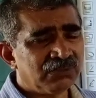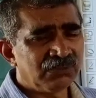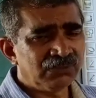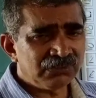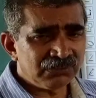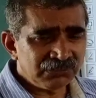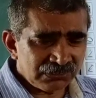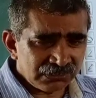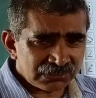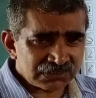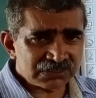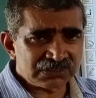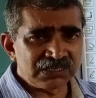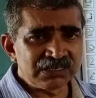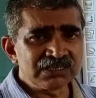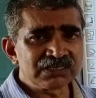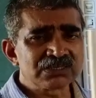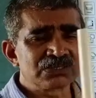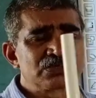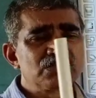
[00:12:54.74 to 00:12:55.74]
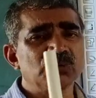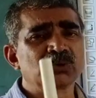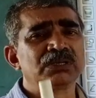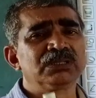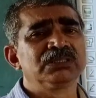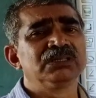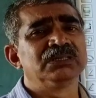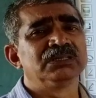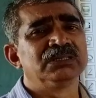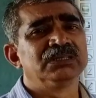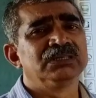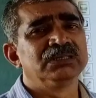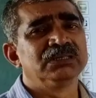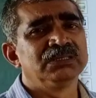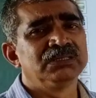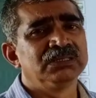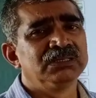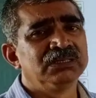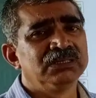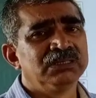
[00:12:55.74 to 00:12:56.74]
all those things together.
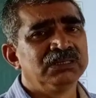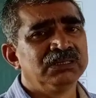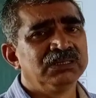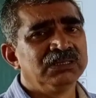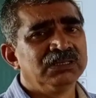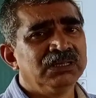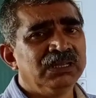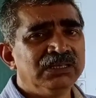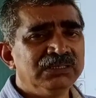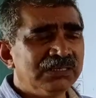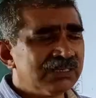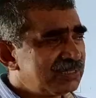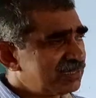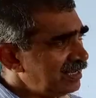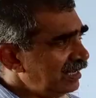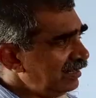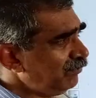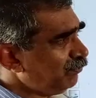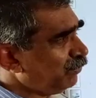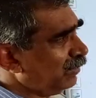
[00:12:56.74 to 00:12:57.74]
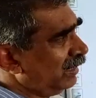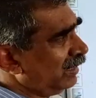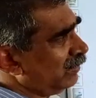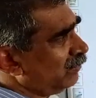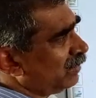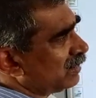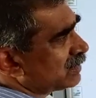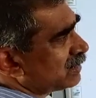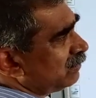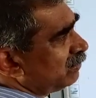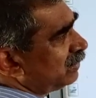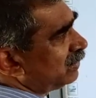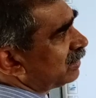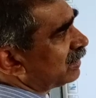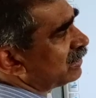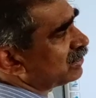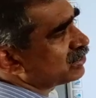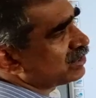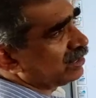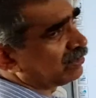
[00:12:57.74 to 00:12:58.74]
The same feeling was with
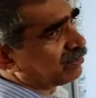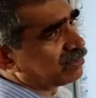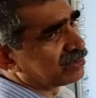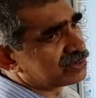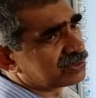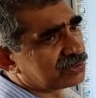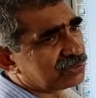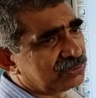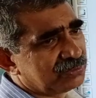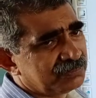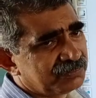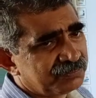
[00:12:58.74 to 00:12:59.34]
Russia also.